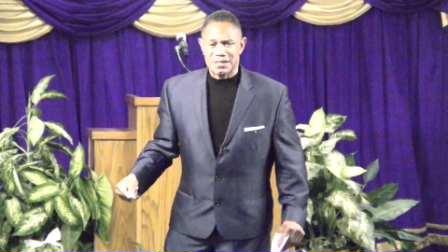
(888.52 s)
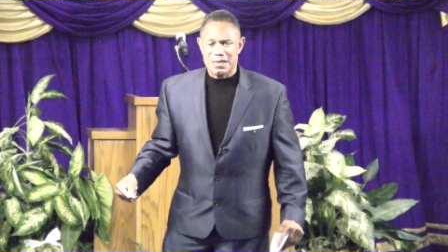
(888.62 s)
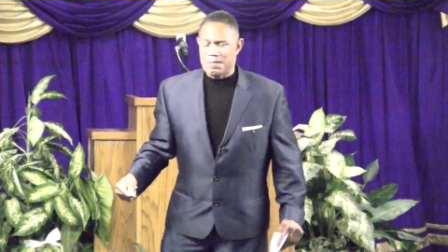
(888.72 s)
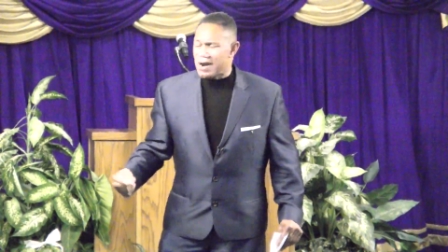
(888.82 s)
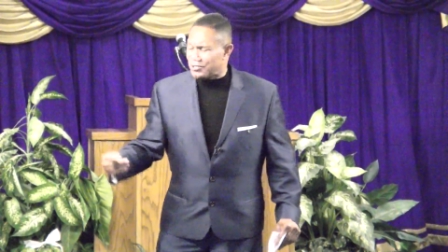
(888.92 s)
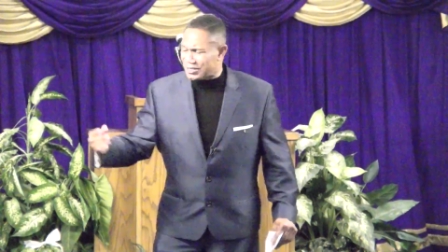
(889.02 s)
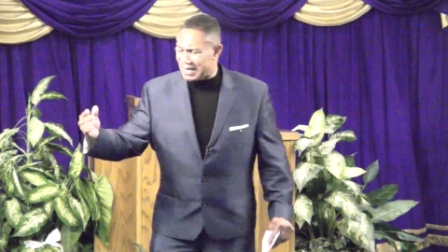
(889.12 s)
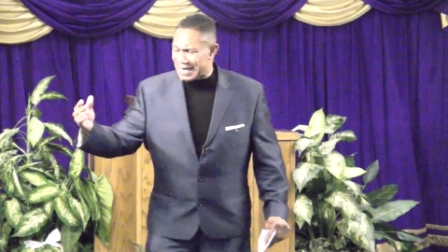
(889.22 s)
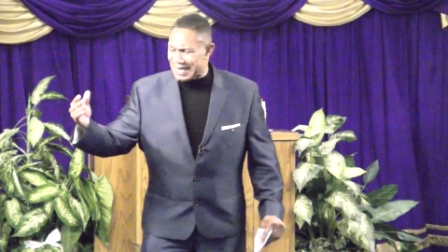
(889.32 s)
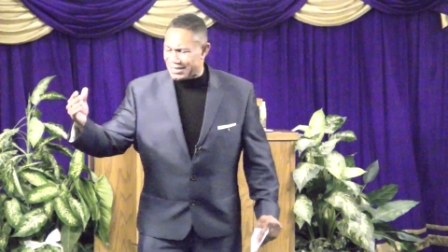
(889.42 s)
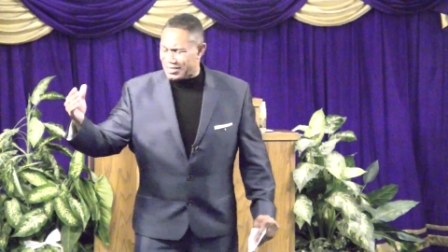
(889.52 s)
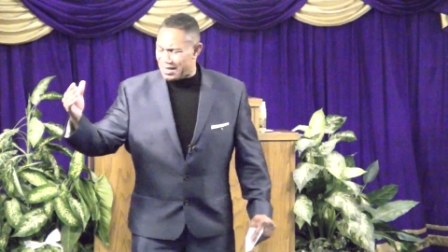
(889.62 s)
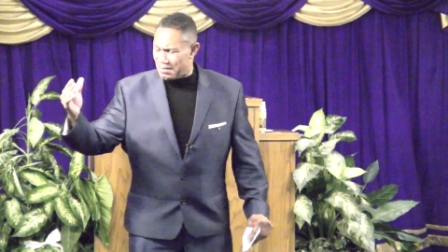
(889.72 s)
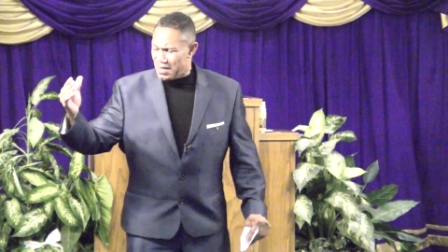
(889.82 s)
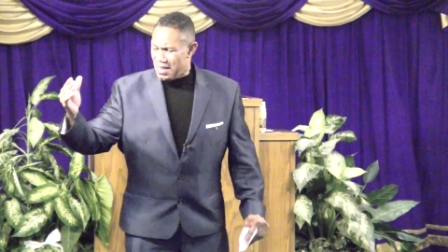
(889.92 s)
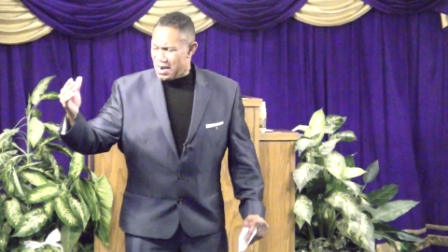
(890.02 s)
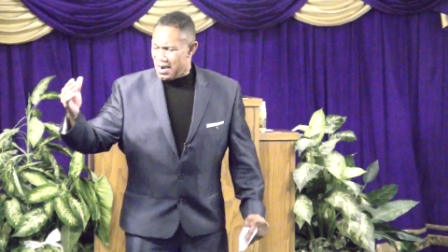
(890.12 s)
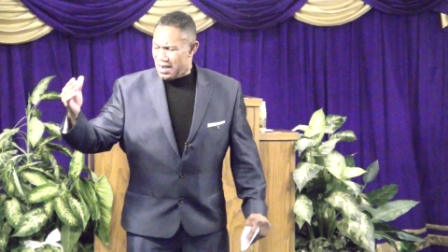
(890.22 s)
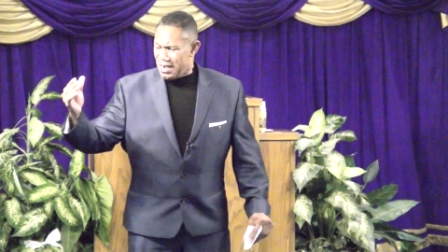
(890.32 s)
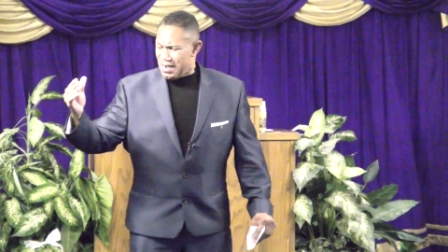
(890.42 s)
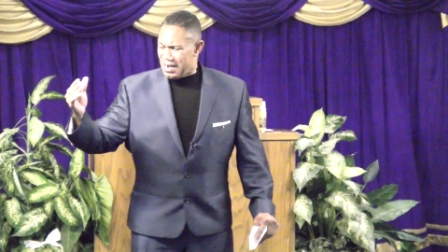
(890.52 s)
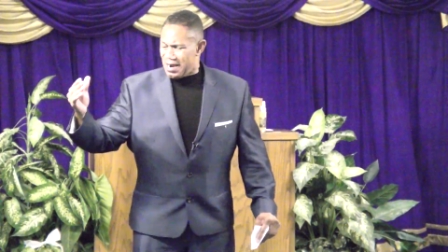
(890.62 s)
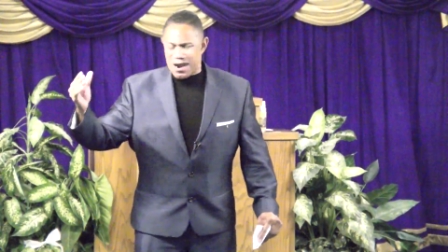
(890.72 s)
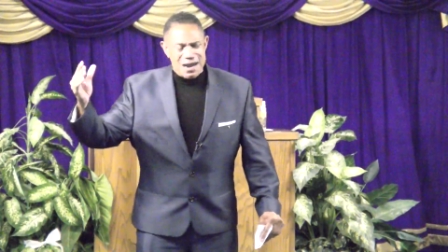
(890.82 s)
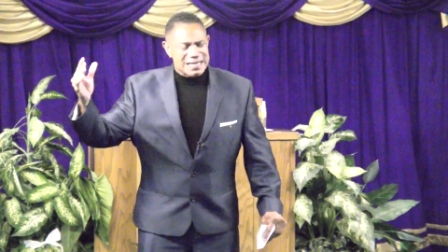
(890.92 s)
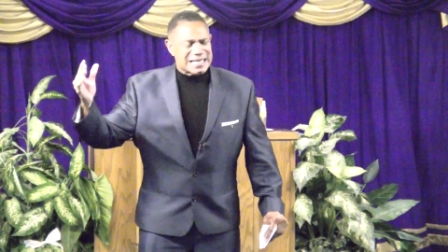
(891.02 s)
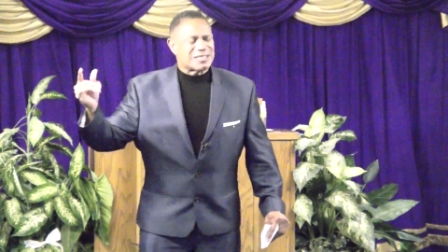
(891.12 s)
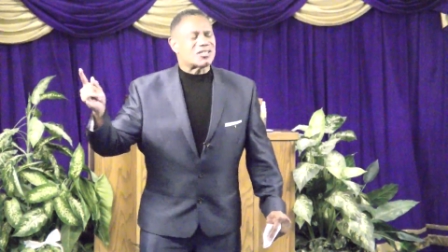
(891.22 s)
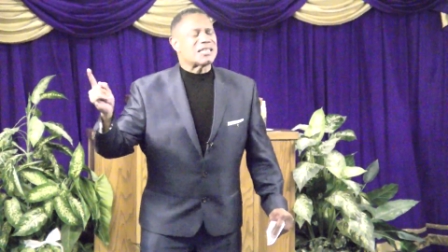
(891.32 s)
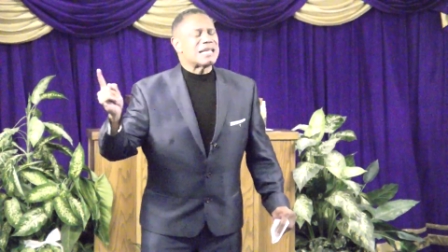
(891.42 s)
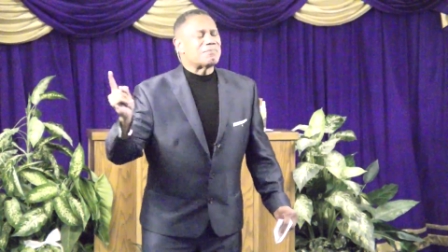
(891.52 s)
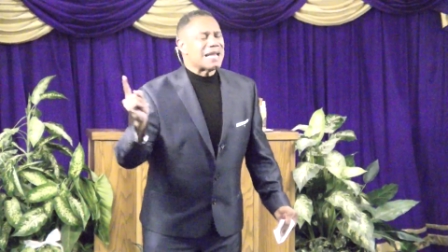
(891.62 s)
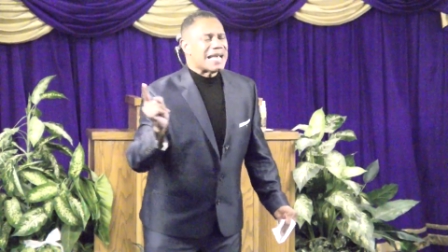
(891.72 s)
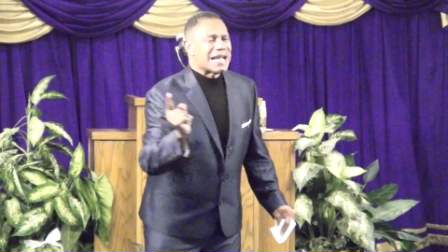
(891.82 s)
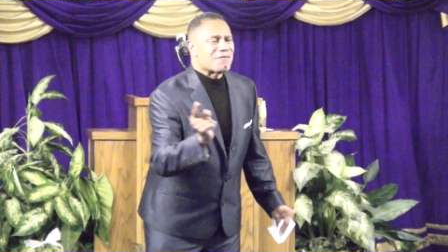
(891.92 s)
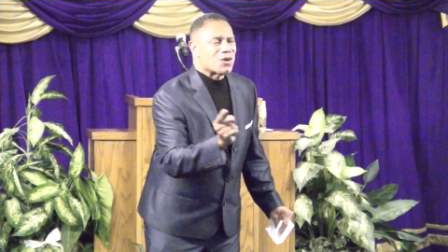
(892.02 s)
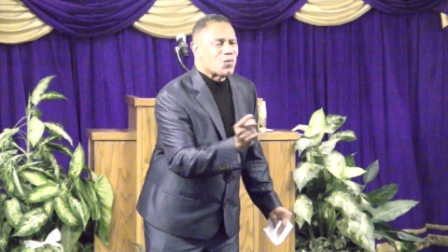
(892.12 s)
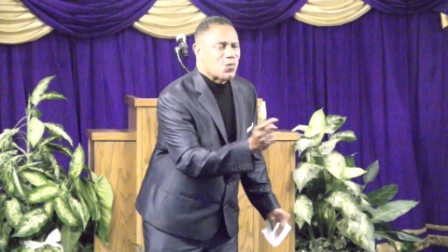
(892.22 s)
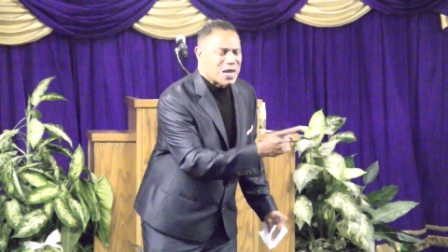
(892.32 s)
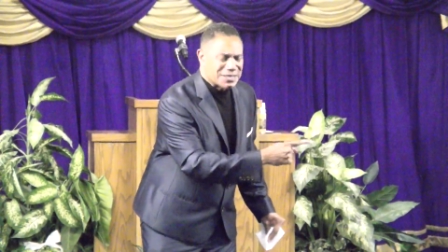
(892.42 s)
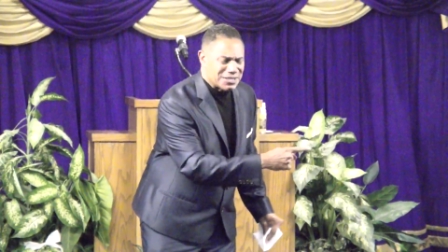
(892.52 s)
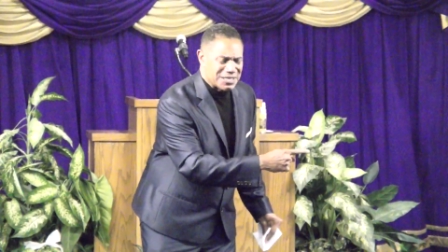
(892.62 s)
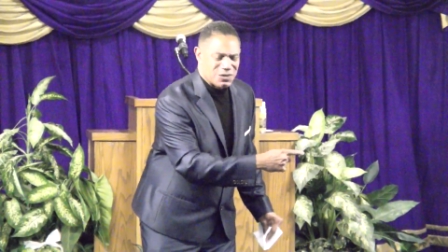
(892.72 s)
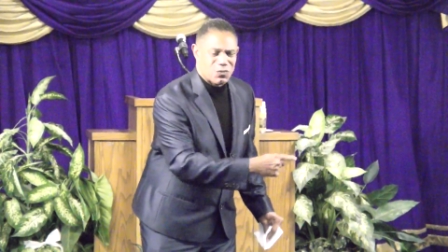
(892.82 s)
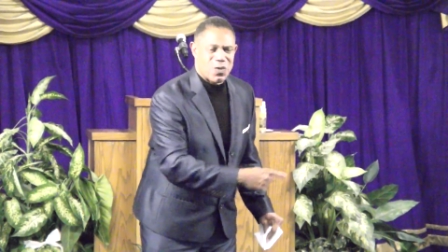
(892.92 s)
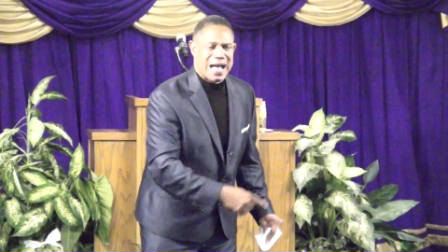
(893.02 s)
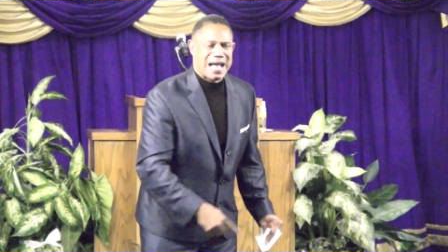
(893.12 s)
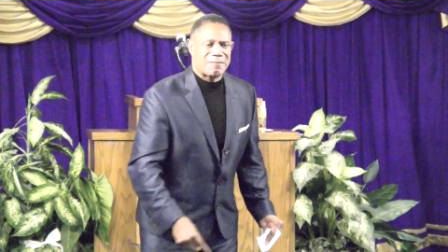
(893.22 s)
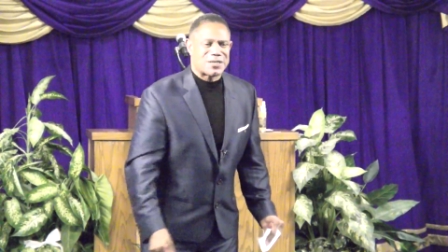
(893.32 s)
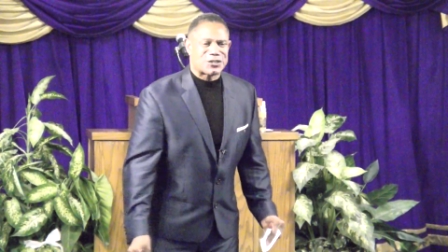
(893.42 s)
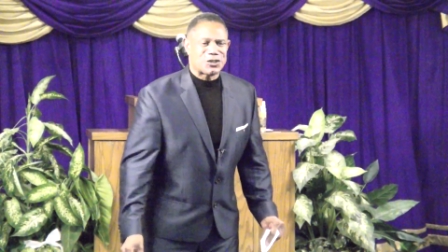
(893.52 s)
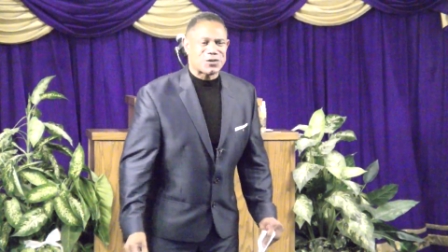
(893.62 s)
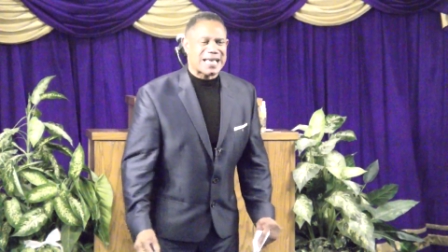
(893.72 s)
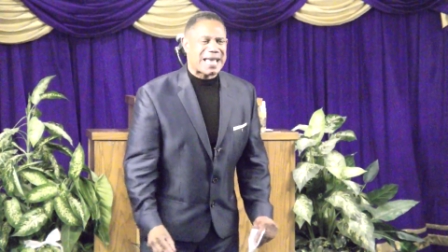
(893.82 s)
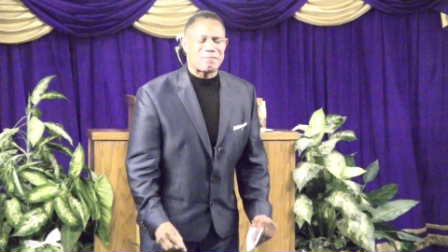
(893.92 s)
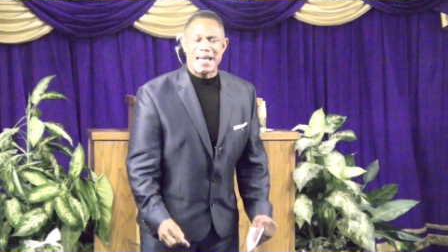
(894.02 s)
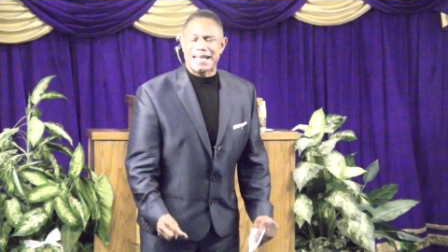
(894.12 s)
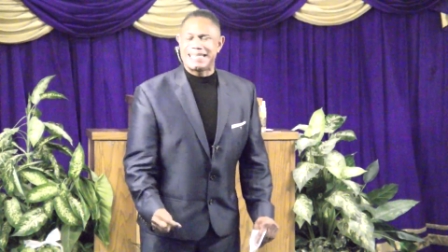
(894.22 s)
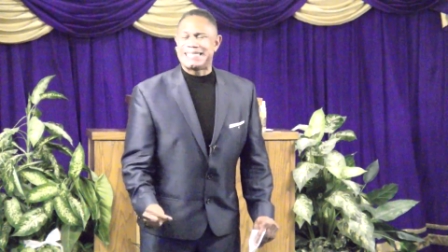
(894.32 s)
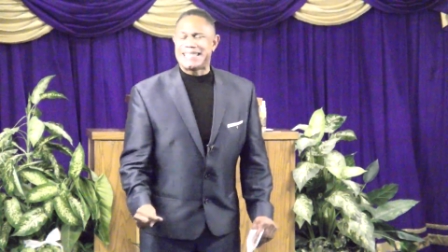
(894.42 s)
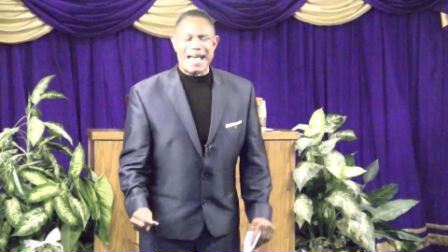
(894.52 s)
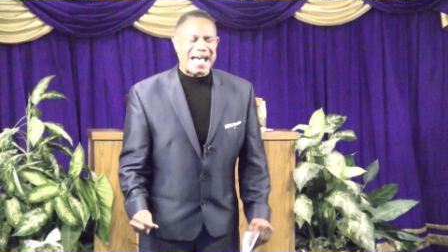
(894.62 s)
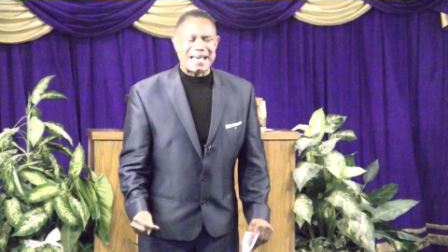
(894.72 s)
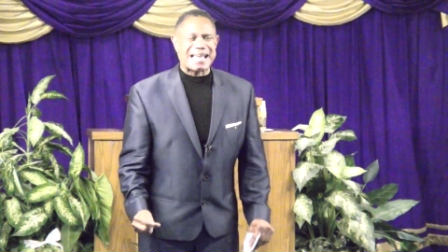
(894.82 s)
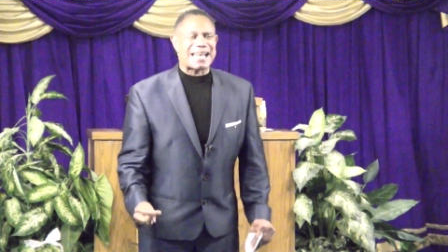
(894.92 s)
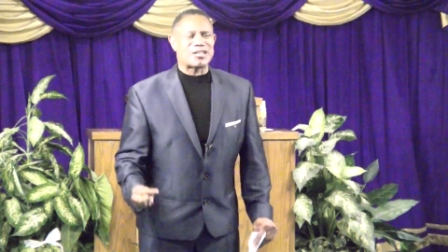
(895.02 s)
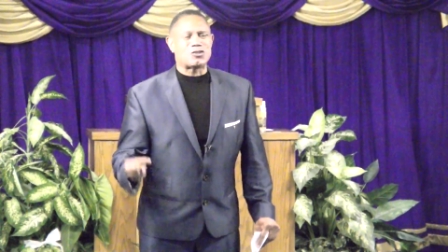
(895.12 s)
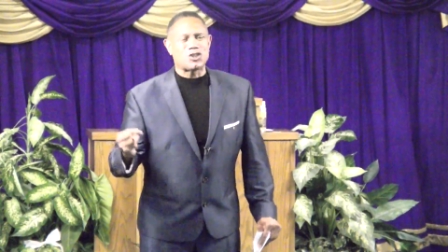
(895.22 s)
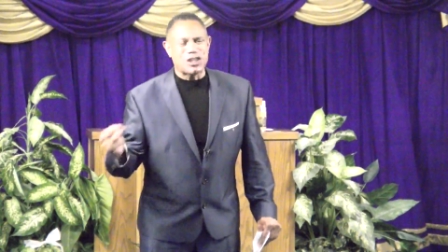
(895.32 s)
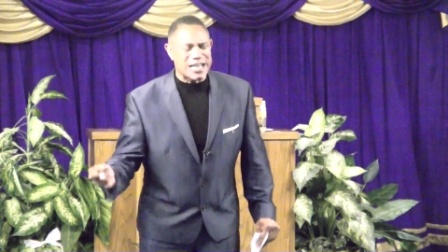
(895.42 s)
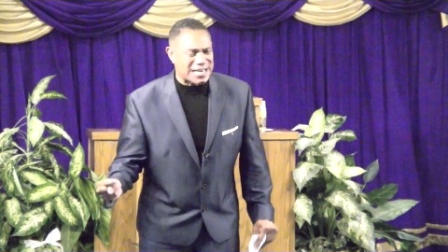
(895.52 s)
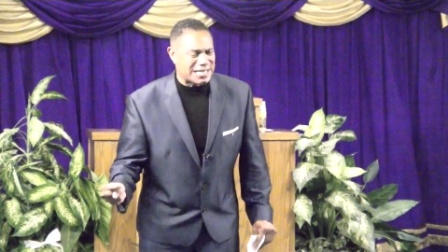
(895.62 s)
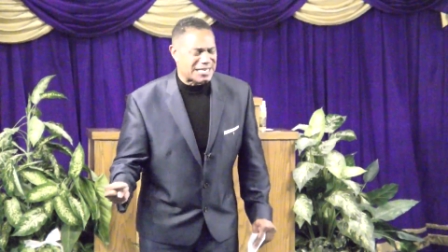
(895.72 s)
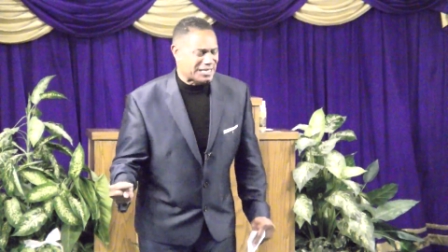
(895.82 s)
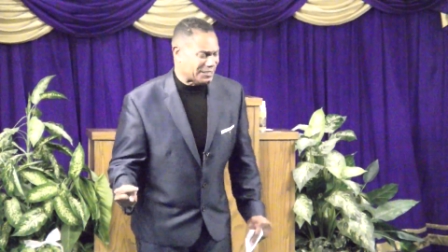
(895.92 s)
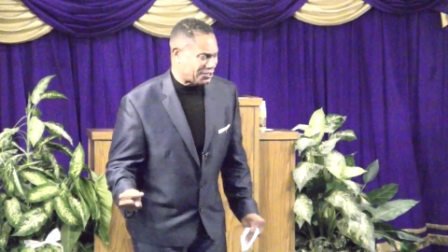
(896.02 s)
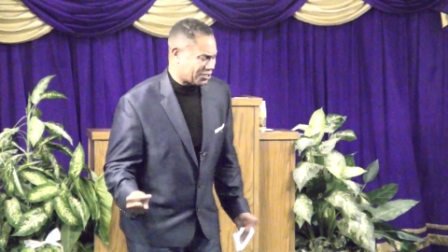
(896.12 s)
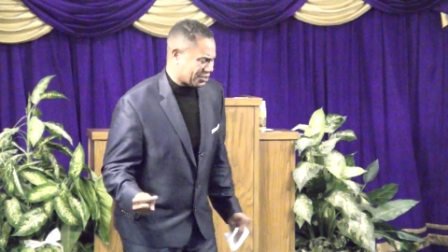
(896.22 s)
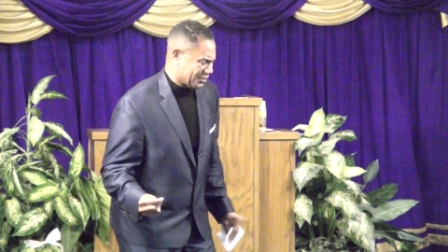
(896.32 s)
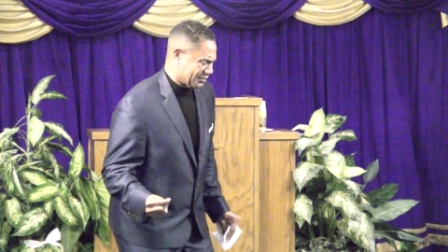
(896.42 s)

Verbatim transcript: Person that gets up early can sleep late every once in a while, but you can't make a diet out of chitlins